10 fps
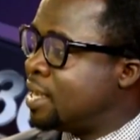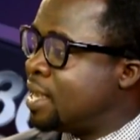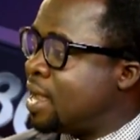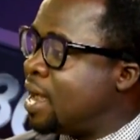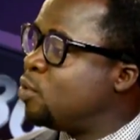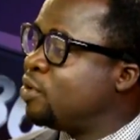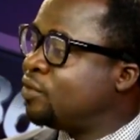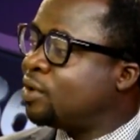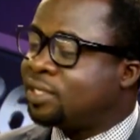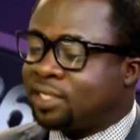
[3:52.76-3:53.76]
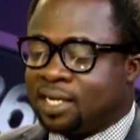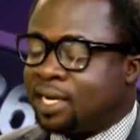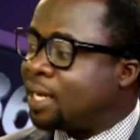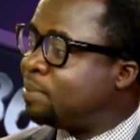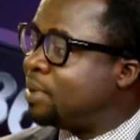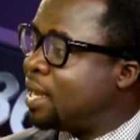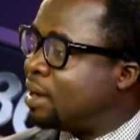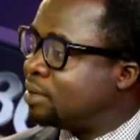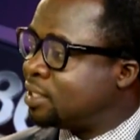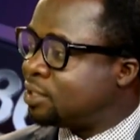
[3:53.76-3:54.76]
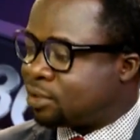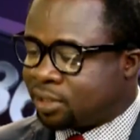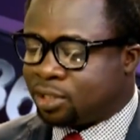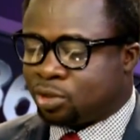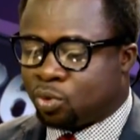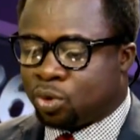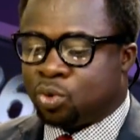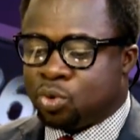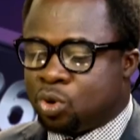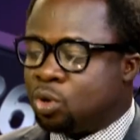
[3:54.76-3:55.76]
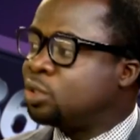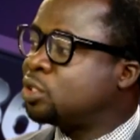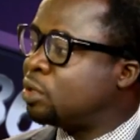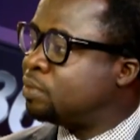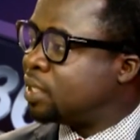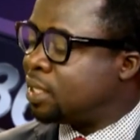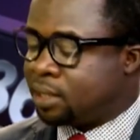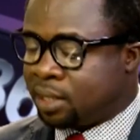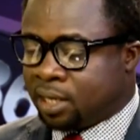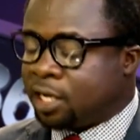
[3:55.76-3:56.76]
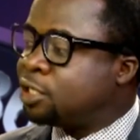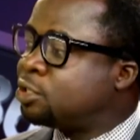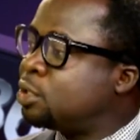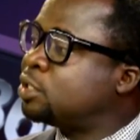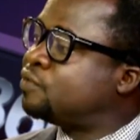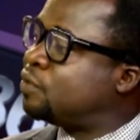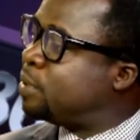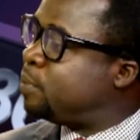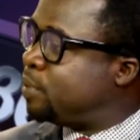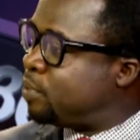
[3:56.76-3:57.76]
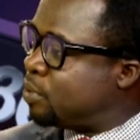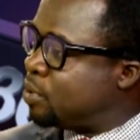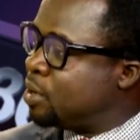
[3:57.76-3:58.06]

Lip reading: And we've not seen that play out. A trustee is someone who holds something in trust for the people.